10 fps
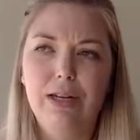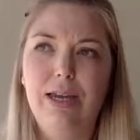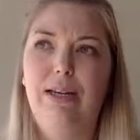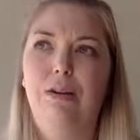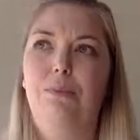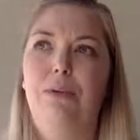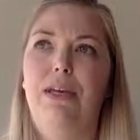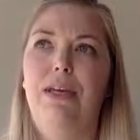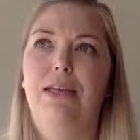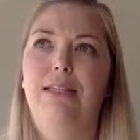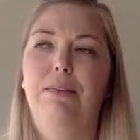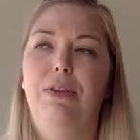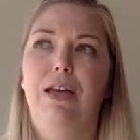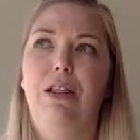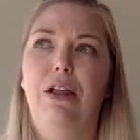and it'll be
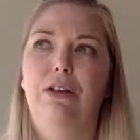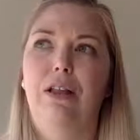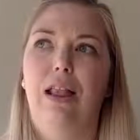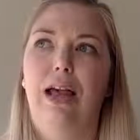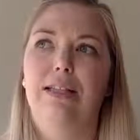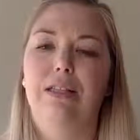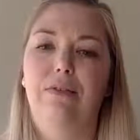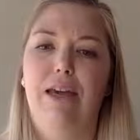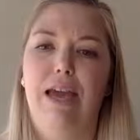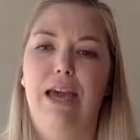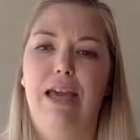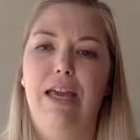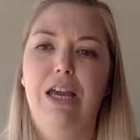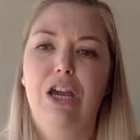something along the lines of a